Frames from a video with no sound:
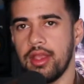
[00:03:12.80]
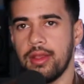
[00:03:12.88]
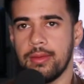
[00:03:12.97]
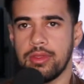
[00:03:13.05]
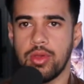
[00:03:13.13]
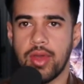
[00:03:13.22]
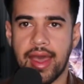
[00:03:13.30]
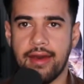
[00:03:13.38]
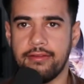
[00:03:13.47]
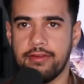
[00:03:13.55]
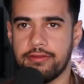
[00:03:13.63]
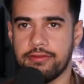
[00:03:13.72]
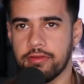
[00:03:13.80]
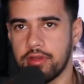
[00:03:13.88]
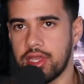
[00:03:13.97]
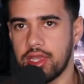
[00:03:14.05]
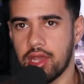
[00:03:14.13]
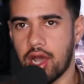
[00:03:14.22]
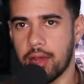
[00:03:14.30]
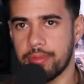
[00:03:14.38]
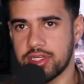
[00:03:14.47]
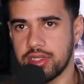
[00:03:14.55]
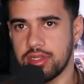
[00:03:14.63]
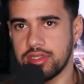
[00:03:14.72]
you have free
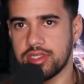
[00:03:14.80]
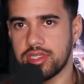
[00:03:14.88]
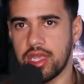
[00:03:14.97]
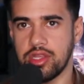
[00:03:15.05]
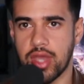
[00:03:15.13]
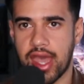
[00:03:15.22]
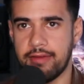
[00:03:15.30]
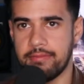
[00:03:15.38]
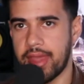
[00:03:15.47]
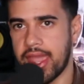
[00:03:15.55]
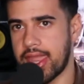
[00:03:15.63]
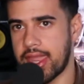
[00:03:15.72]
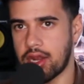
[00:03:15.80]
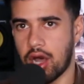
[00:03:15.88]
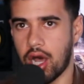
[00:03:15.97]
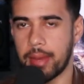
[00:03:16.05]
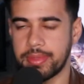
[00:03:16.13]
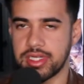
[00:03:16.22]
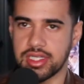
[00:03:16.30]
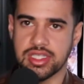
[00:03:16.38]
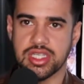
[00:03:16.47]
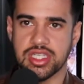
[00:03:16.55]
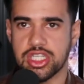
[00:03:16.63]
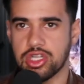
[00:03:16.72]
options and you have paid options.
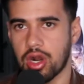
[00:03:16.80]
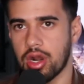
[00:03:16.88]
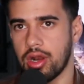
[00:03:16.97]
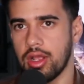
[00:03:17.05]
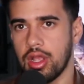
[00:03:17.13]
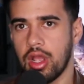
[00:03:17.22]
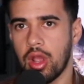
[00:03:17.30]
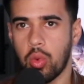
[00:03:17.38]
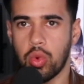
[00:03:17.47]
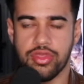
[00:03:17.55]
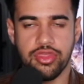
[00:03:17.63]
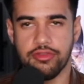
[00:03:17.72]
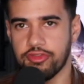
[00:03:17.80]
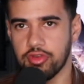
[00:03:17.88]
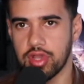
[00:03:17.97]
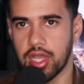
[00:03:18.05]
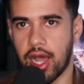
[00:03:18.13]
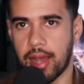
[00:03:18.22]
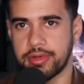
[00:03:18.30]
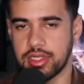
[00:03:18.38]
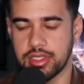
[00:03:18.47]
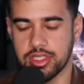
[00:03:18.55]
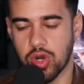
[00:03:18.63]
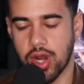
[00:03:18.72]
Let's start with the free
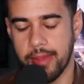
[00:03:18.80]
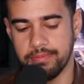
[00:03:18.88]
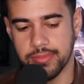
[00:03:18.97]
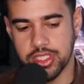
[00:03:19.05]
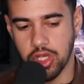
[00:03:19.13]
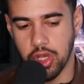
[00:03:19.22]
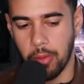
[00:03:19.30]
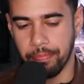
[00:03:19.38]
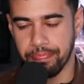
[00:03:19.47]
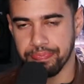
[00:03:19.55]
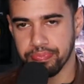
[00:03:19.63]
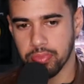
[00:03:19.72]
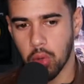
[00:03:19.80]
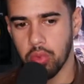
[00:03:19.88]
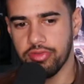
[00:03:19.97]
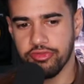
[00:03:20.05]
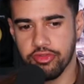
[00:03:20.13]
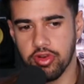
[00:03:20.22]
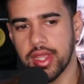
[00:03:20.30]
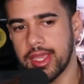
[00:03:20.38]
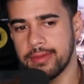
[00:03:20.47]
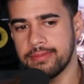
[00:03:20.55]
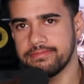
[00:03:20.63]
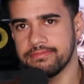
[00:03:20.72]
options, right? So with
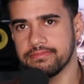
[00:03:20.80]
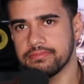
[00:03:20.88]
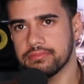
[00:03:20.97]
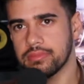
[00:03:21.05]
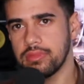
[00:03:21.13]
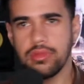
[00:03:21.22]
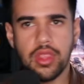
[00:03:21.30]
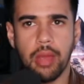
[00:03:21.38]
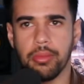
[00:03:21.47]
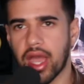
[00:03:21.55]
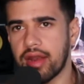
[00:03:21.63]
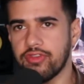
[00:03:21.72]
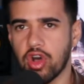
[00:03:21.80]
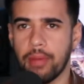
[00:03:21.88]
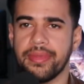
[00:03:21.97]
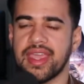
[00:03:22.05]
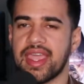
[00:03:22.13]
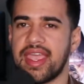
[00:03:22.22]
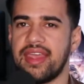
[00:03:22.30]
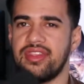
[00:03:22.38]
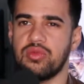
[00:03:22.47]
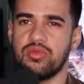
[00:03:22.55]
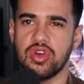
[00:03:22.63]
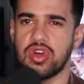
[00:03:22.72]
free, I'm kind of lumping in
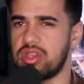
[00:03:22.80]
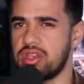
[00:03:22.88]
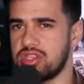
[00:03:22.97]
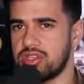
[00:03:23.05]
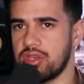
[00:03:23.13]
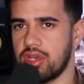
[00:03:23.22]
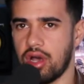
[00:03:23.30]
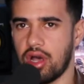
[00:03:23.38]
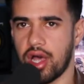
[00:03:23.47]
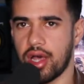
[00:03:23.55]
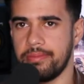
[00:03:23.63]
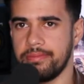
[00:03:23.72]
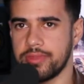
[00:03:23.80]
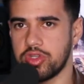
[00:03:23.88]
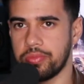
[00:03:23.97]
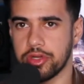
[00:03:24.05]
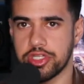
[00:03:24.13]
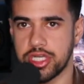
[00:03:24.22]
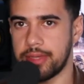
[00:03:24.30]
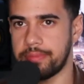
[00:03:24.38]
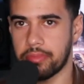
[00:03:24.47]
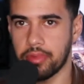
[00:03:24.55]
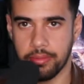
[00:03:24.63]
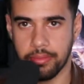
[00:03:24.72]
the really um, super cheap
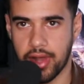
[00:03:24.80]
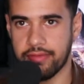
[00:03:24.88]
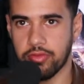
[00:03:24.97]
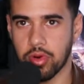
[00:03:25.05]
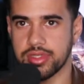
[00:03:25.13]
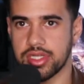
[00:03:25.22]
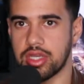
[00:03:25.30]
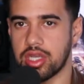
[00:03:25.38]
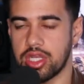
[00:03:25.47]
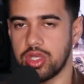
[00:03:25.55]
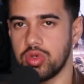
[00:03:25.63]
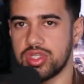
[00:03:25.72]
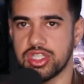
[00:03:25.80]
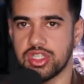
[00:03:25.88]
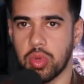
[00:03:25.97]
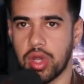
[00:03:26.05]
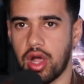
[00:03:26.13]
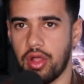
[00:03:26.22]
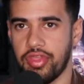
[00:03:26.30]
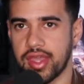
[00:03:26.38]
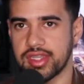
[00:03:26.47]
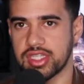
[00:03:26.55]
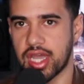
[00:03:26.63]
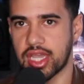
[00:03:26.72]
platforms that you can use as well.
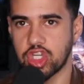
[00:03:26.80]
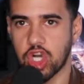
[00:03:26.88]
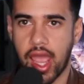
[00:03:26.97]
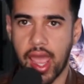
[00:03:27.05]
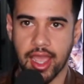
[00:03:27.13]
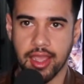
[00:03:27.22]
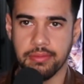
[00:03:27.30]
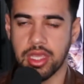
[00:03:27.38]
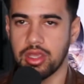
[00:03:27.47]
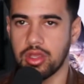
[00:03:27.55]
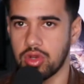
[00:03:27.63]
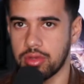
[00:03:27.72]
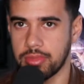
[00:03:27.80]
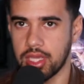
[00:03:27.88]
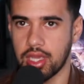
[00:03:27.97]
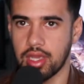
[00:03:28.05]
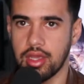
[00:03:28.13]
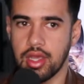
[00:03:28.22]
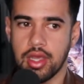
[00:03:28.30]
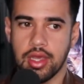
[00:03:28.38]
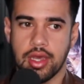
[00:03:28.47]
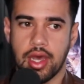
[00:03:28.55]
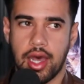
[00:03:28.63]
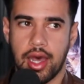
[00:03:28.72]
Things like TryHackMe, Udemy,
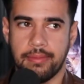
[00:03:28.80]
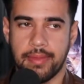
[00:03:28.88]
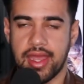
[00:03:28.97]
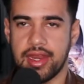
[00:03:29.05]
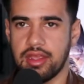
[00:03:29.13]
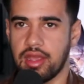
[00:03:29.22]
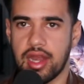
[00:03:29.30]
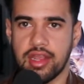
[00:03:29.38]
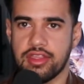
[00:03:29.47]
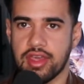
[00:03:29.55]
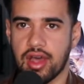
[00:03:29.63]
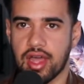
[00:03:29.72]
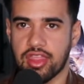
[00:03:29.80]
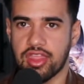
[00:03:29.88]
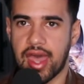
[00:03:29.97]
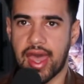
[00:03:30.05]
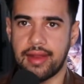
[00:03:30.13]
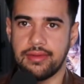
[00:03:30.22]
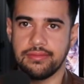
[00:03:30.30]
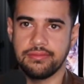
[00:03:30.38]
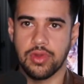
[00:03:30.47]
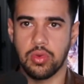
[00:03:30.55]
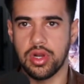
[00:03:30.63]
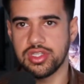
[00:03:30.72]
um, any anything like that,
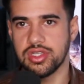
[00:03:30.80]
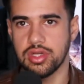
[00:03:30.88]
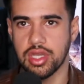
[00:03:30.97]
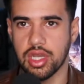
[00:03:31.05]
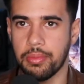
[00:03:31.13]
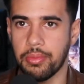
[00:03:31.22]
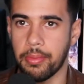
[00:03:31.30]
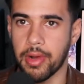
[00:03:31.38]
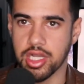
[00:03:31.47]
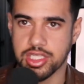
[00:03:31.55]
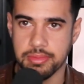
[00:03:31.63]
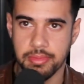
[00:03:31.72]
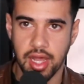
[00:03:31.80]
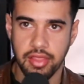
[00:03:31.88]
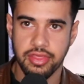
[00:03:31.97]
where it's only a couple bucks a month